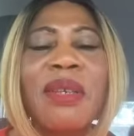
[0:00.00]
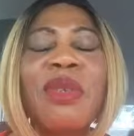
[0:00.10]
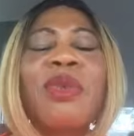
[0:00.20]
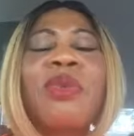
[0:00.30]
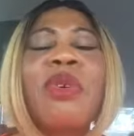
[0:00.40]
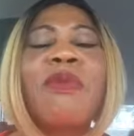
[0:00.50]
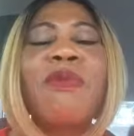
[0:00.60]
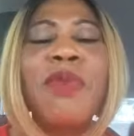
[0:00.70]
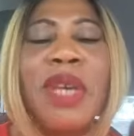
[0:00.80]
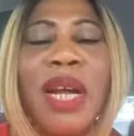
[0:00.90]
Do not
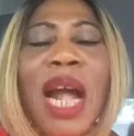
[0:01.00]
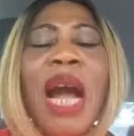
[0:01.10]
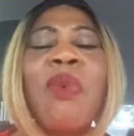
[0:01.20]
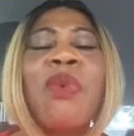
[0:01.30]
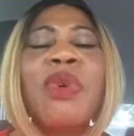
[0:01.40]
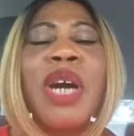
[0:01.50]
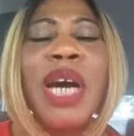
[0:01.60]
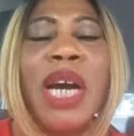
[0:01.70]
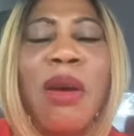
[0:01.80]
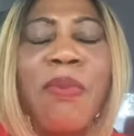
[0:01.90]
fear. I will
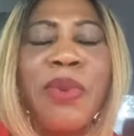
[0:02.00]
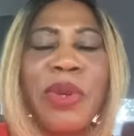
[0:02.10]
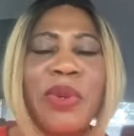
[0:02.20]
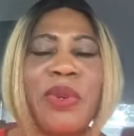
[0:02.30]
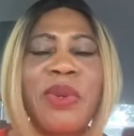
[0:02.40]
help you.